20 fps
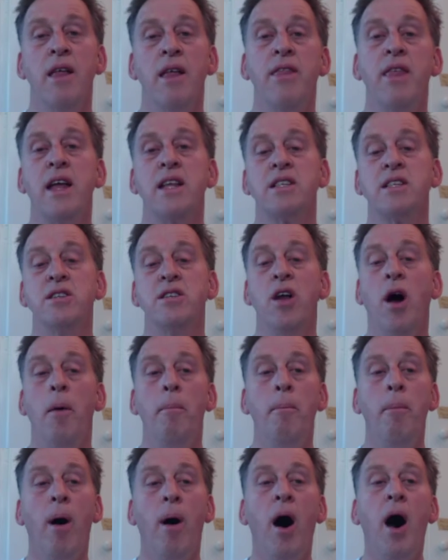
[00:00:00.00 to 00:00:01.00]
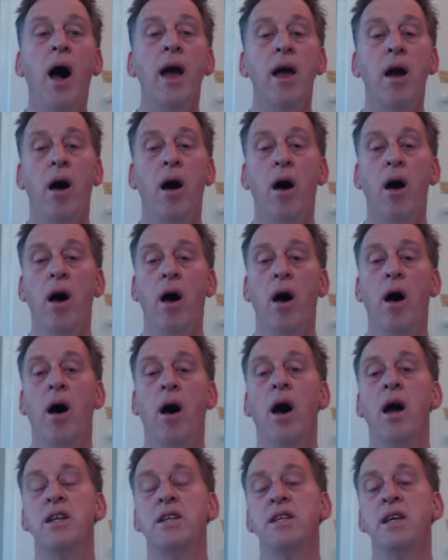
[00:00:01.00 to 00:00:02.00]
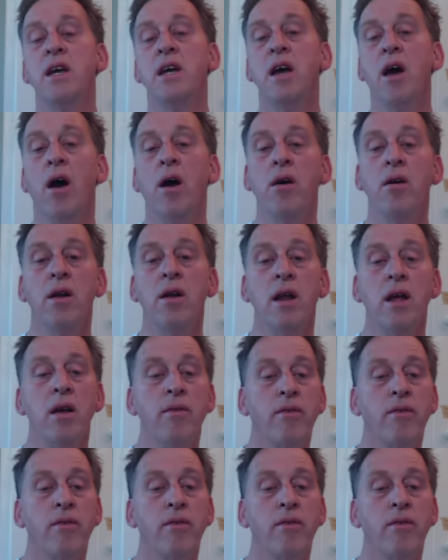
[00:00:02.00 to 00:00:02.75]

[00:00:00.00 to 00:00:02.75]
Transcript: That's not my idea only,